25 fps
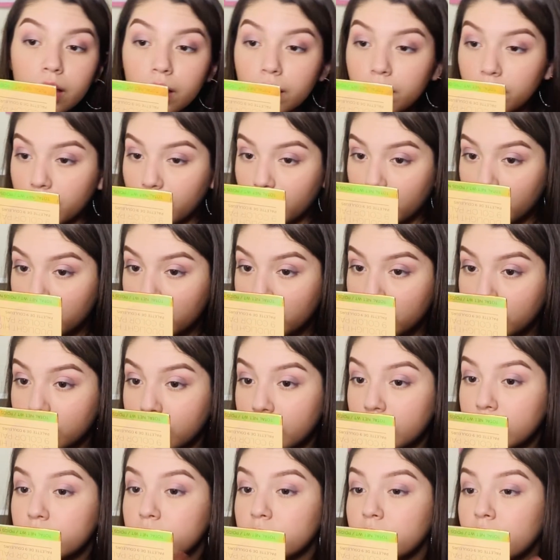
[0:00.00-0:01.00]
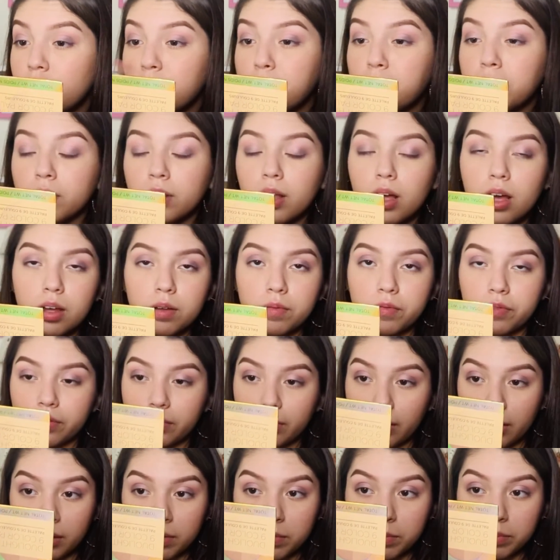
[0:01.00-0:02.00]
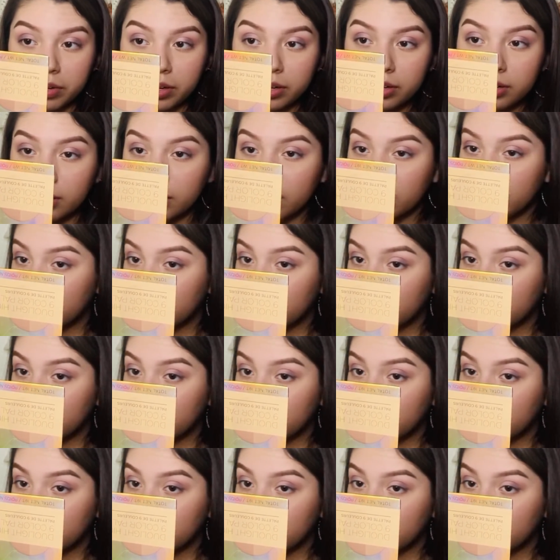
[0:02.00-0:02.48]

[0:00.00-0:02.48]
Okay, this will help a lot for like blending